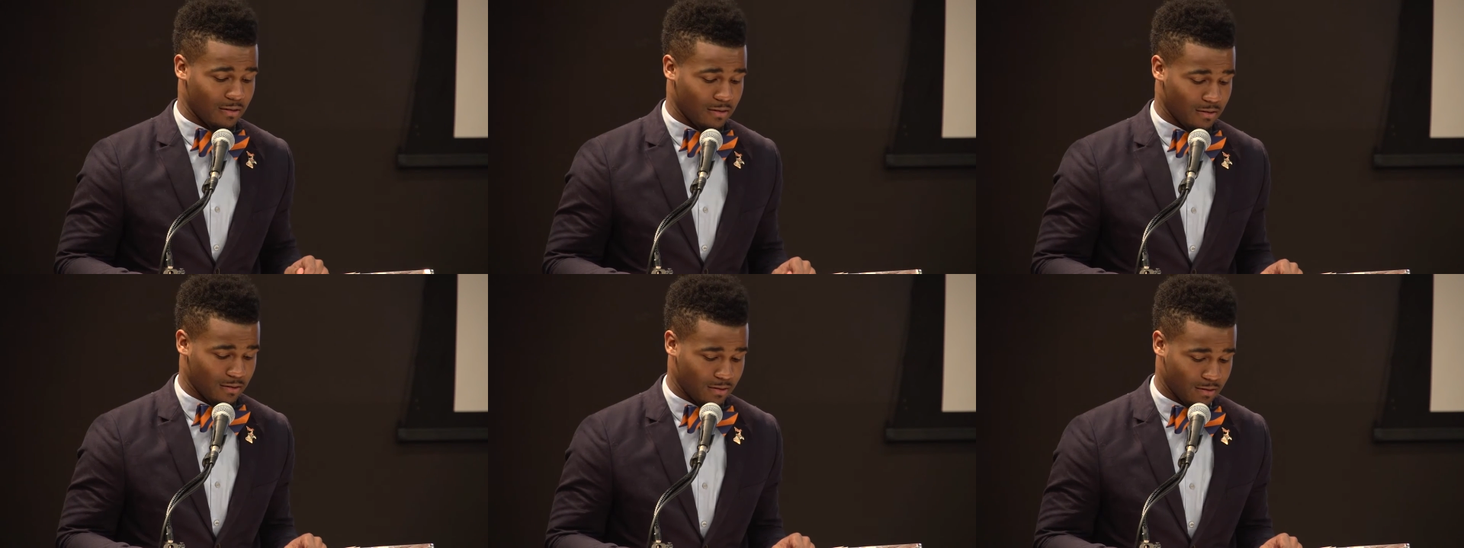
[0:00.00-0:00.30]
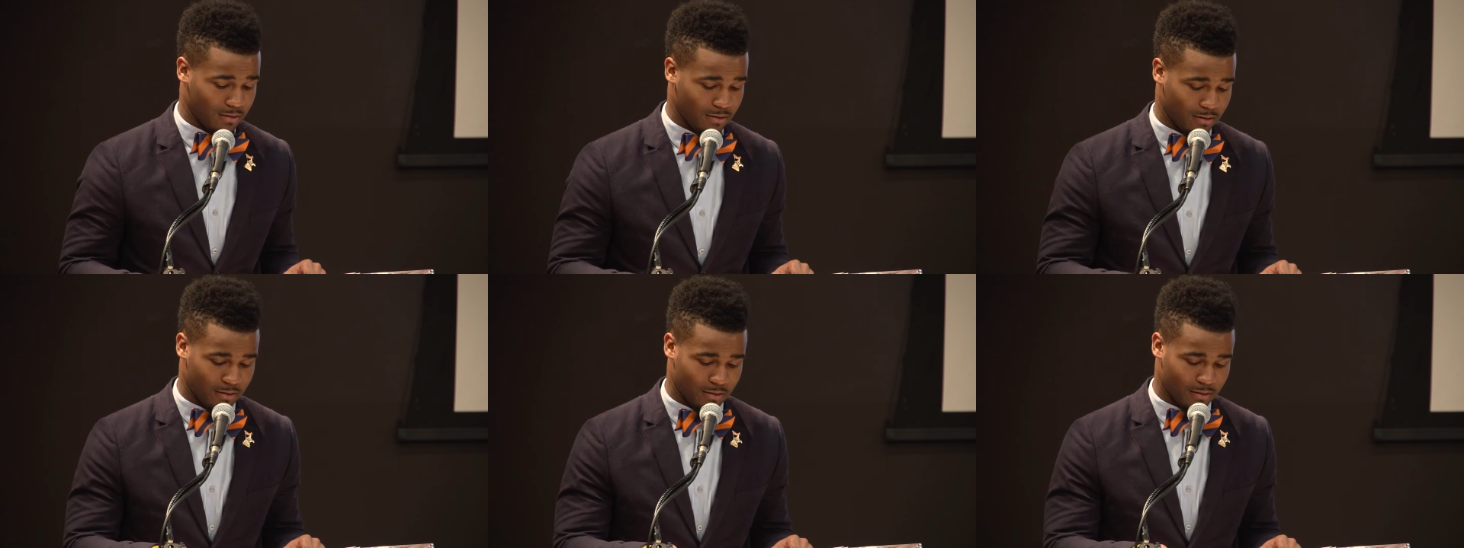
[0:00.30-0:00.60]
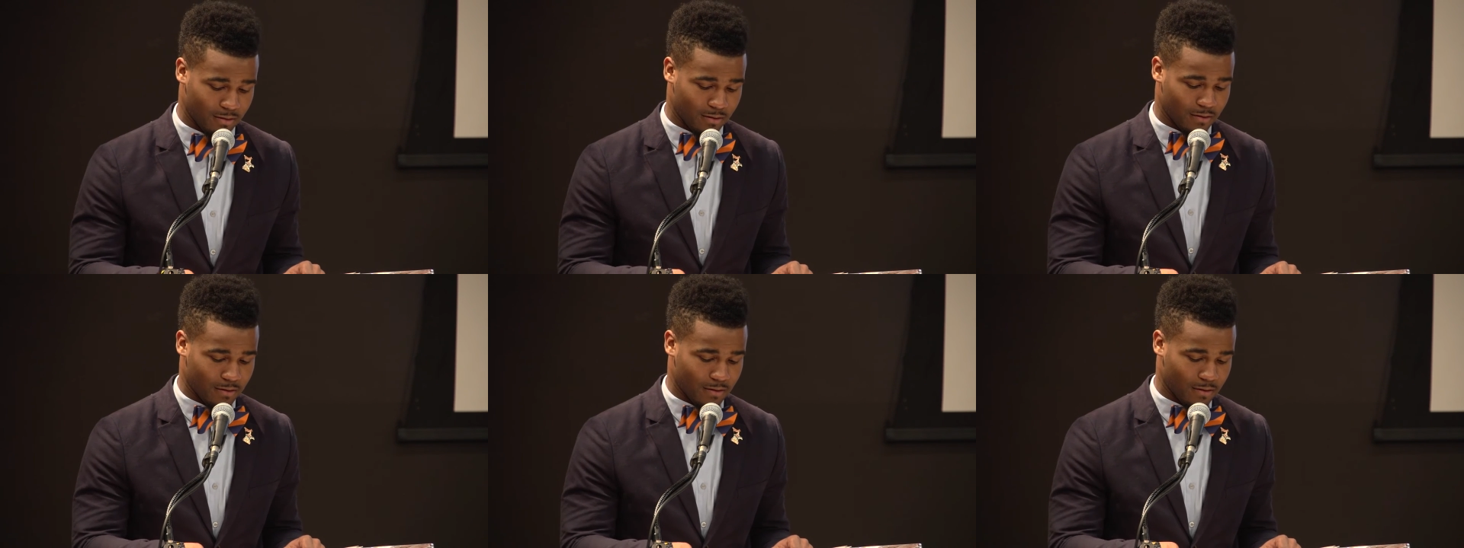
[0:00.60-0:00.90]

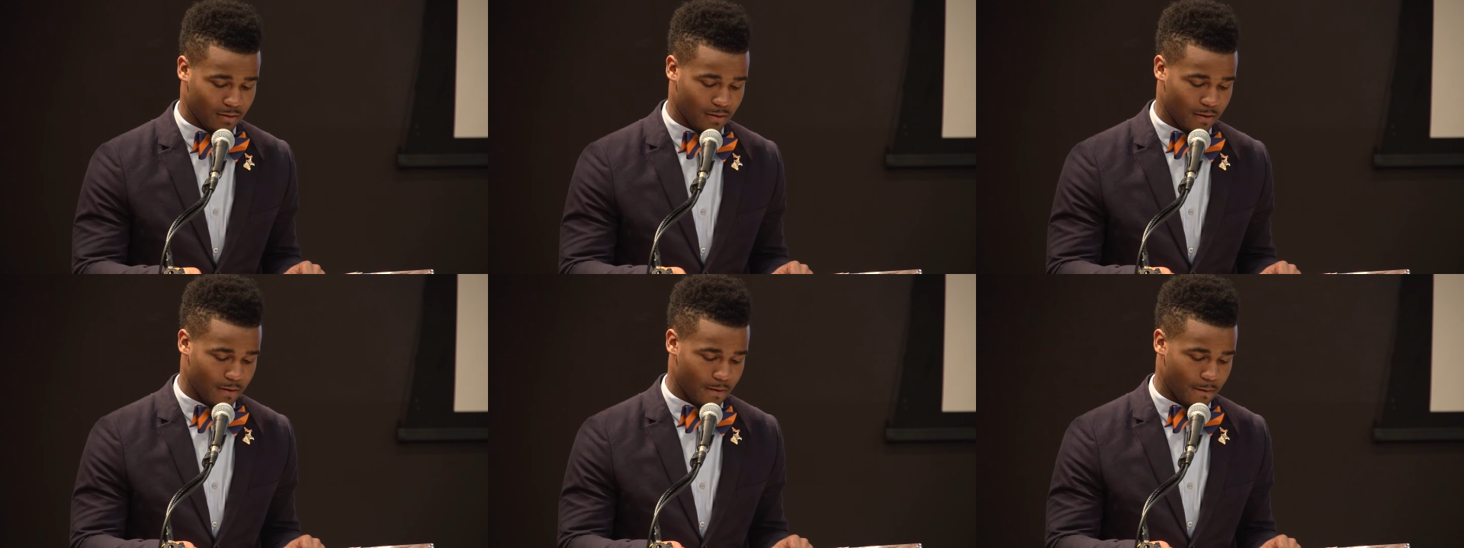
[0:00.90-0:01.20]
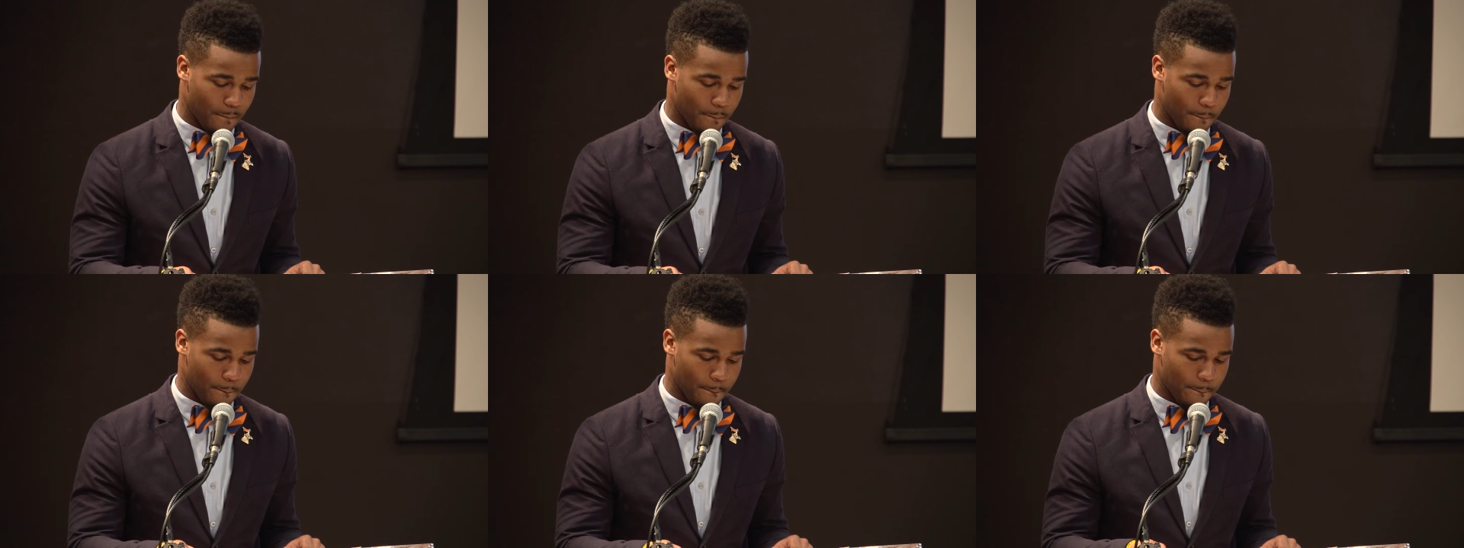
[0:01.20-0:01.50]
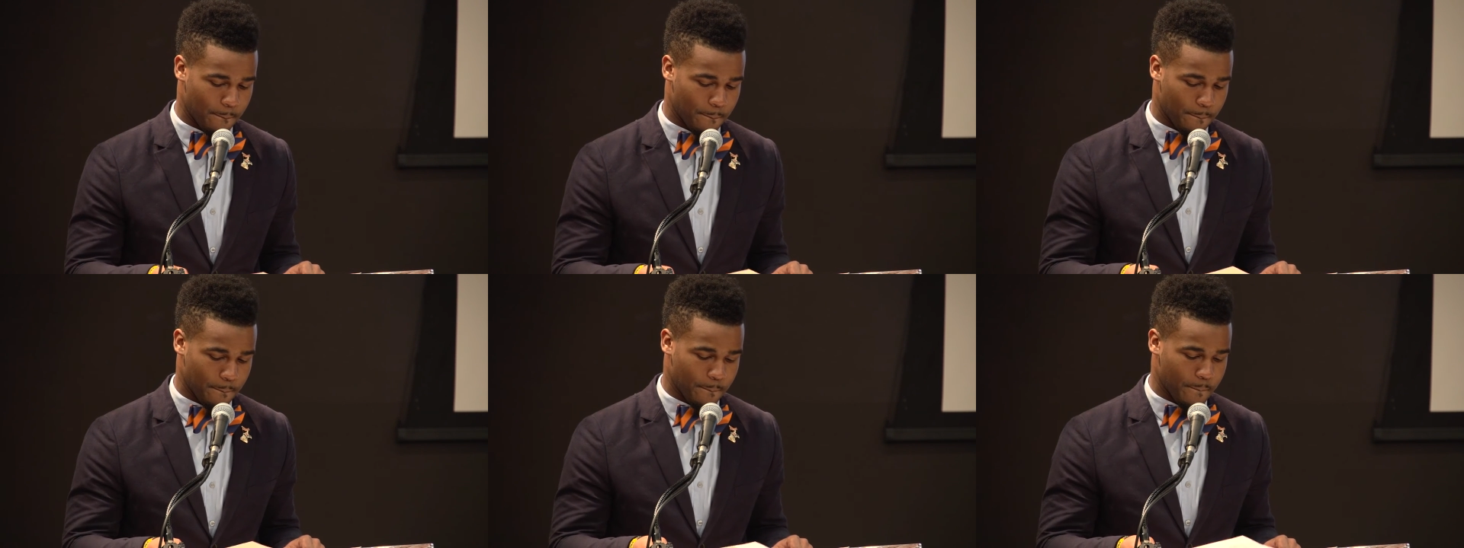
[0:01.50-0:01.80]

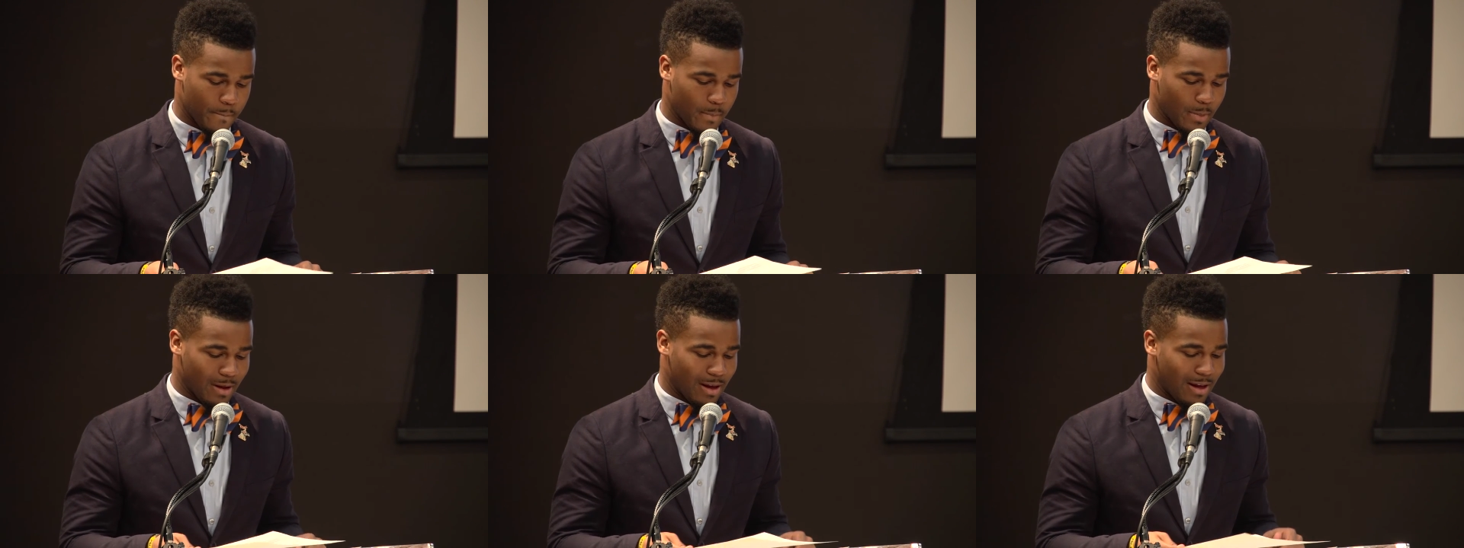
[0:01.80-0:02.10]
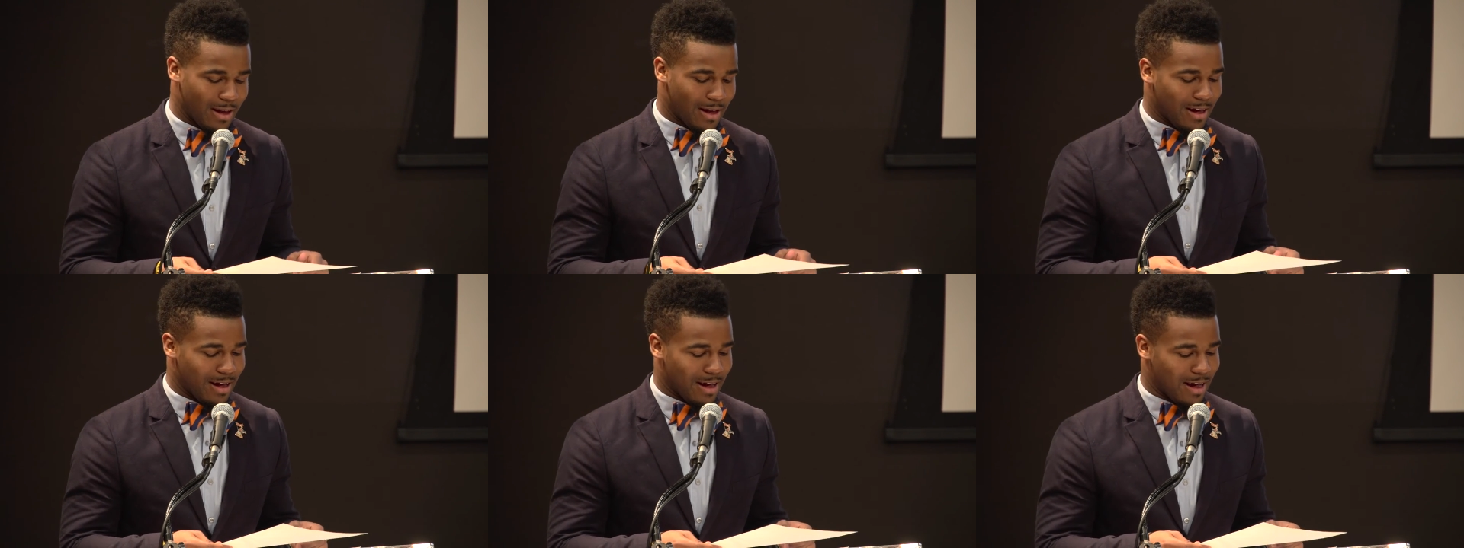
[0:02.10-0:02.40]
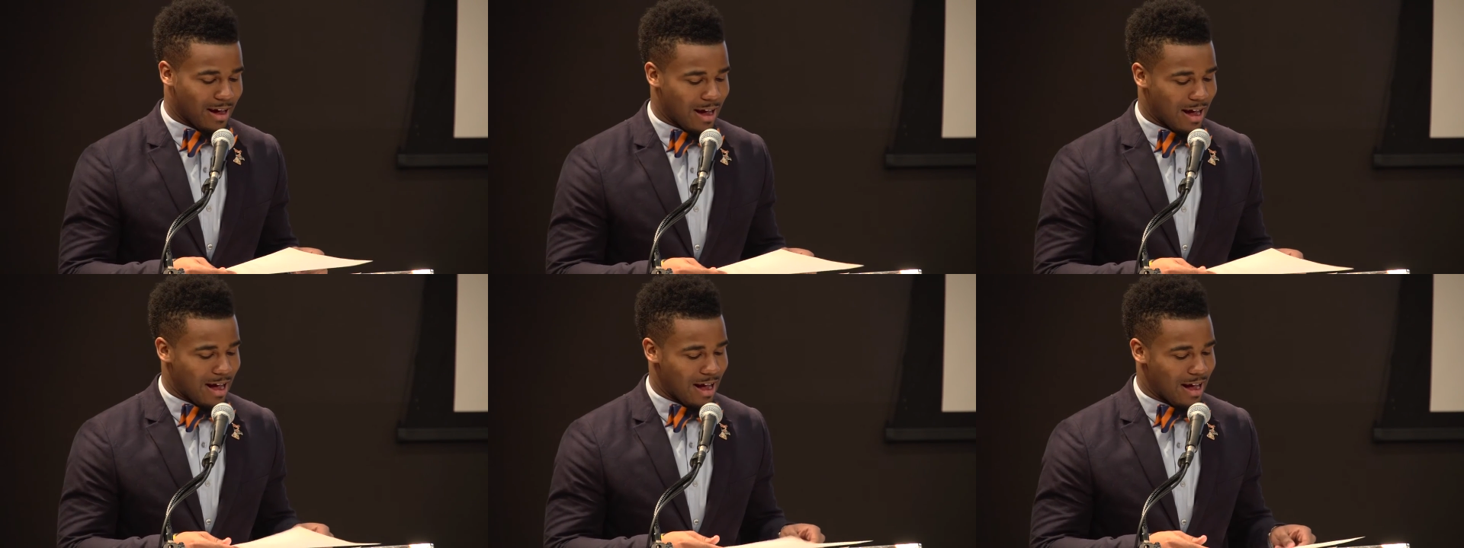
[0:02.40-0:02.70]

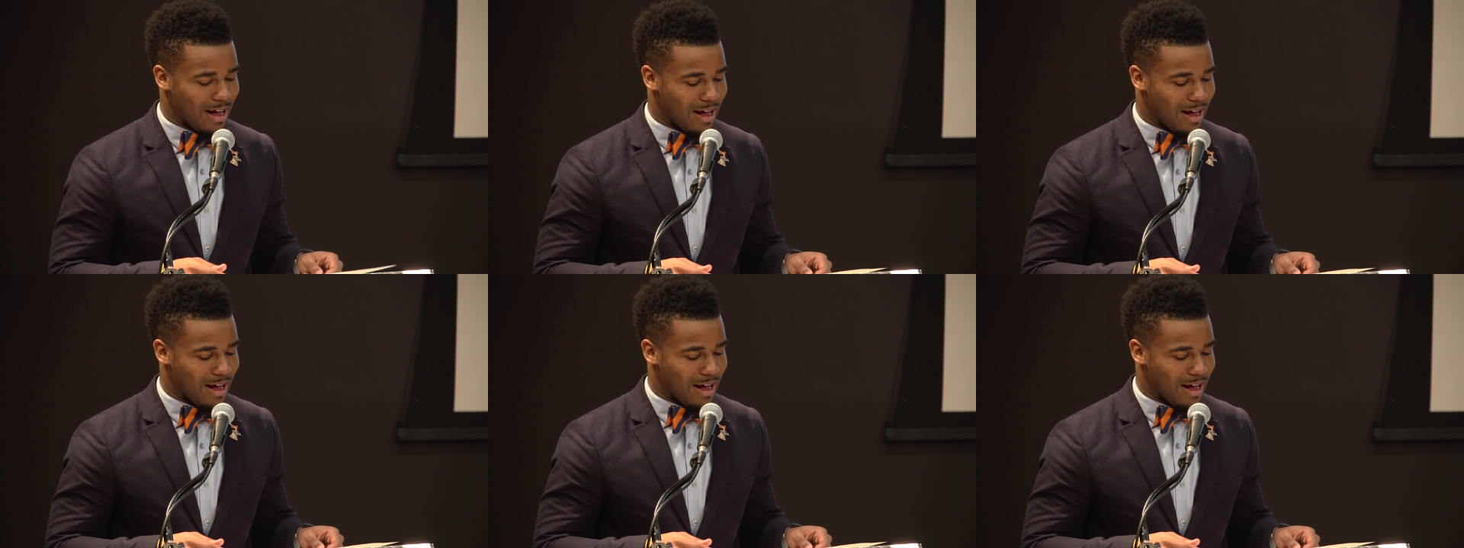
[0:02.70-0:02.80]
[no speech]